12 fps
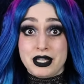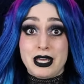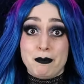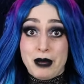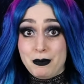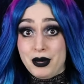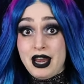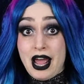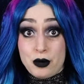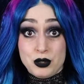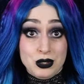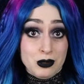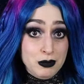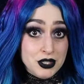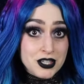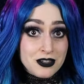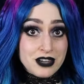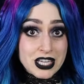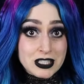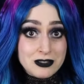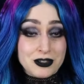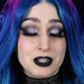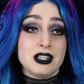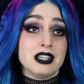to get my butt out to a music
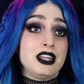festival.